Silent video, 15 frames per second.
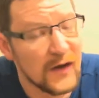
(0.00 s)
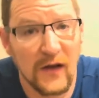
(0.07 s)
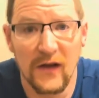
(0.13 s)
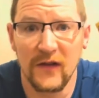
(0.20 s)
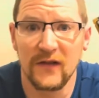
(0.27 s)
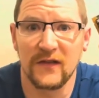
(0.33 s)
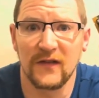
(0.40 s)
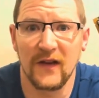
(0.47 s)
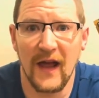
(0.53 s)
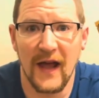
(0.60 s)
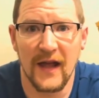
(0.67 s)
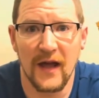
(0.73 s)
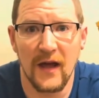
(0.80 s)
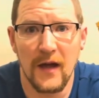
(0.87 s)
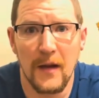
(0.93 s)

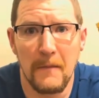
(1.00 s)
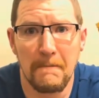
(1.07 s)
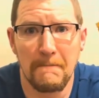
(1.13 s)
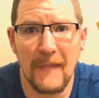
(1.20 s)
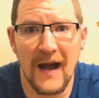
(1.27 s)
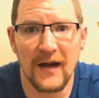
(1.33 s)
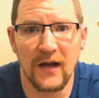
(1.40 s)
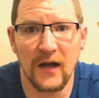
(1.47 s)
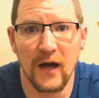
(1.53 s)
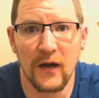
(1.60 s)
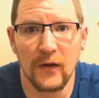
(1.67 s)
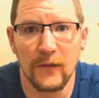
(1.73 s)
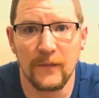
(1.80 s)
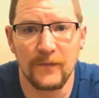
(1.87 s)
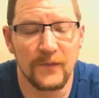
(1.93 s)
Slayer
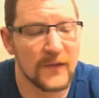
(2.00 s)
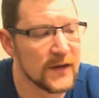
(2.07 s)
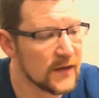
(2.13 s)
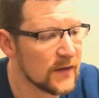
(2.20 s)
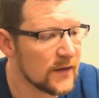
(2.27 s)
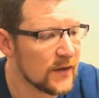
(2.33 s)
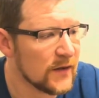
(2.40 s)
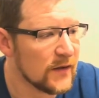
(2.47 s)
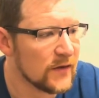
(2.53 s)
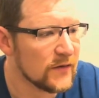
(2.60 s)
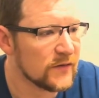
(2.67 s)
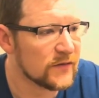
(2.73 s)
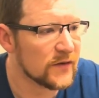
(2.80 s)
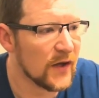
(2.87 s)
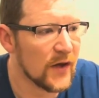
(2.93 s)
Mango.
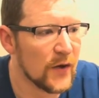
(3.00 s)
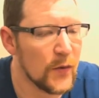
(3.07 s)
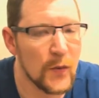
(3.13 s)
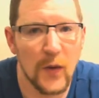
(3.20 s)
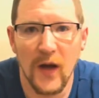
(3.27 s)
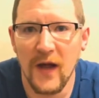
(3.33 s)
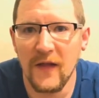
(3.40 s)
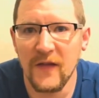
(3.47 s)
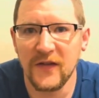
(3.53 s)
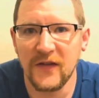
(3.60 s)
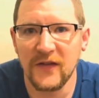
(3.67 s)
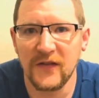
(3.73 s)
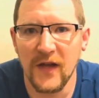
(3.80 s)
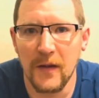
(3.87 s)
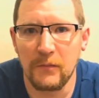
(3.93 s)
So uh, this
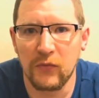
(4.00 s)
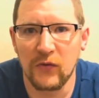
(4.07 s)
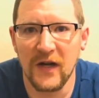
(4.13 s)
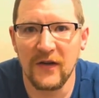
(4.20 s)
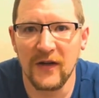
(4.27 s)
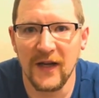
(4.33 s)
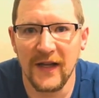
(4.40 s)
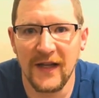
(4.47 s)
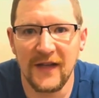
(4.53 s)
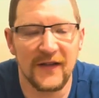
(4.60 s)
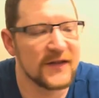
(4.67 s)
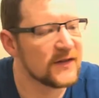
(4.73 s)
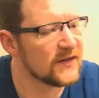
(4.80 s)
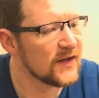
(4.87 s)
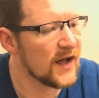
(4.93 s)
is a
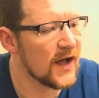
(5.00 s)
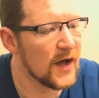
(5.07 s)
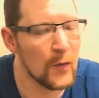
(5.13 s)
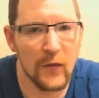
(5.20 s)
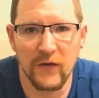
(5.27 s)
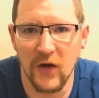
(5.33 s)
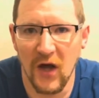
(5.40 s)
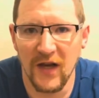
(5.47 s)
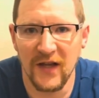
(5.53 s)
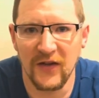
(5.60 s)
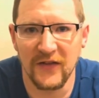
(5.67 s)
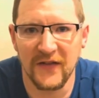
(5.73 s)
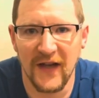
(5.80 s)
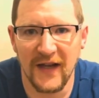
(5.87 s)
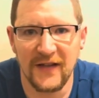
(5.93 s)
pre-release. Uh, we've got a little
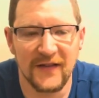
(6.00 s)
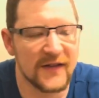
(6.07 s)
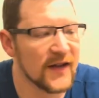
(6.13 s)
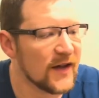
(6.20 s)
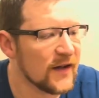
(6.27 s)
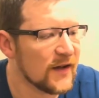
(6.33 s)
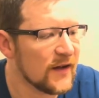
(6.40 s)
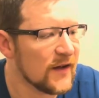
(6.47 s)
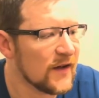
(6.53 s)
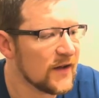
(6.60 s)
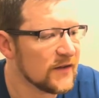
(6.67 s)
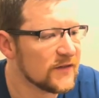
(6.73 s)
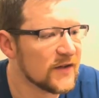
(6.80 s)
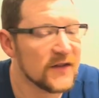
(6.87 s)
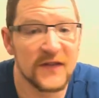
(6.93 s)
taster
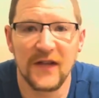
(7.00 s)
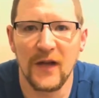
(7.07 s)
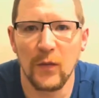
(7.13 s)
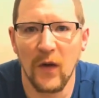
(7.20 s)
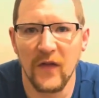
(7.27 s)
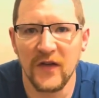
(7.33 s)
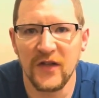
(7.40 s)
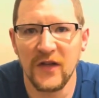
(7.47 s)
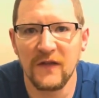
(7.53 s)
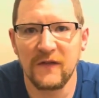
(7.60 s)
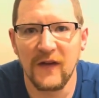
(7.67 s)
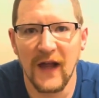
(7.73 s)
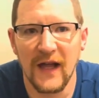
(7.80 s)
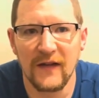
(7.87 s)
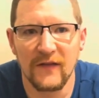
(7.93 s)
to see what the new
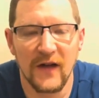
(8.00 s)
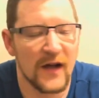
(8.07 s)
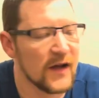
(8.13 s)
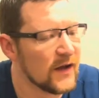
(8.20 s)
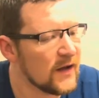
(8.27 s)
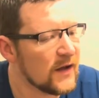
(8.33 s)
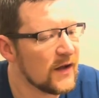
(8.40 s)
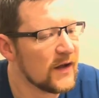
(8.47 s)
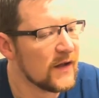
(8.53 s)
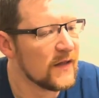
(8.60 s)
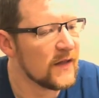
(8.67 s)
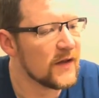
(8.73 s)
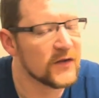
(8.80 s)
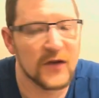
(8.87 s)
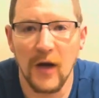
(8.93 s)
flavour
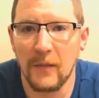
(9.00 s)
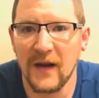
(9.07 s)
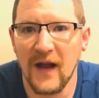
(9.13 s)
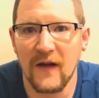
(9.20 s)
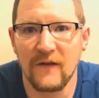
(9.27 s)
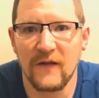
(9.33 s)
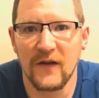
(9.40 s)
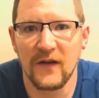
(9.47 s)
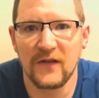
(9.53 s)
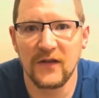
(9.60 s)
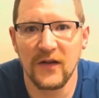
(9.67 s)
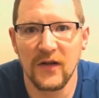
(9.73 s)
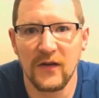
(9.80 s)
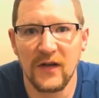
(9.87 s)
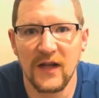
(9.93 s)
that's coming out very
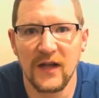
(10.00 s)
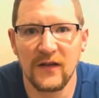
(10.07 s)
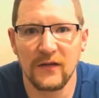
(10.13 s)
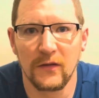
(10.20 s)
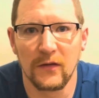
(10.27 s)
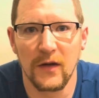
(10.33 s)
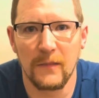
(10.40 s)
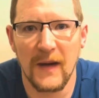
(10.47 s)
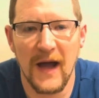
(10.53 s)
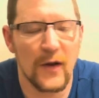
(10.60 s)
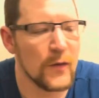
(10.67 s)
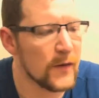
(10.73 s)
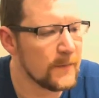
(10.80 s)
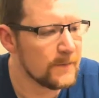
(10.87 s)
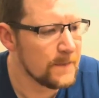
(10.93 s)
soon is all
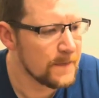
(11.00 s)
about.